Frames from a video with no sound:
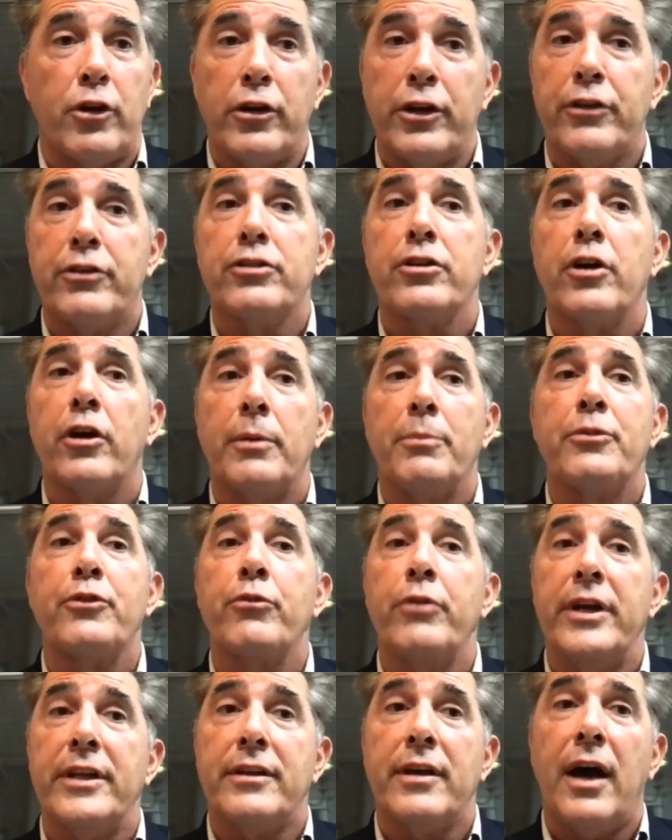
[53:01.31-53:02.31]
only showed up
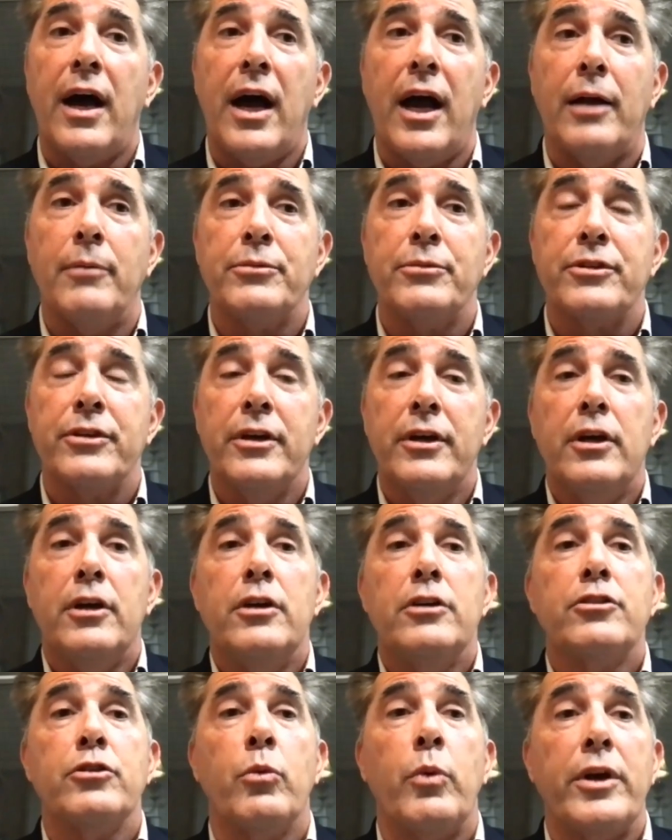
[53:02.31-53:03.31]
3 times.
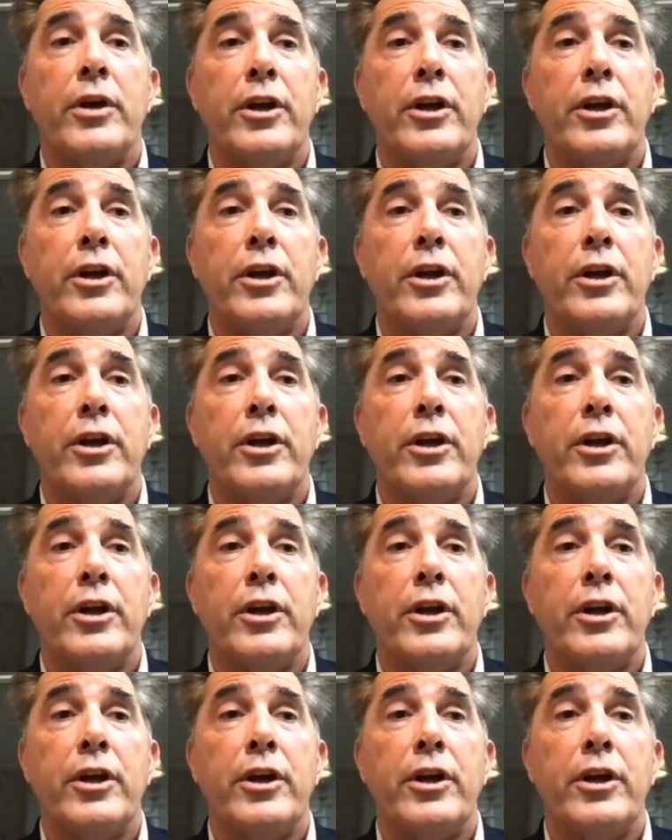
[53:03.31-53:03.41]
So when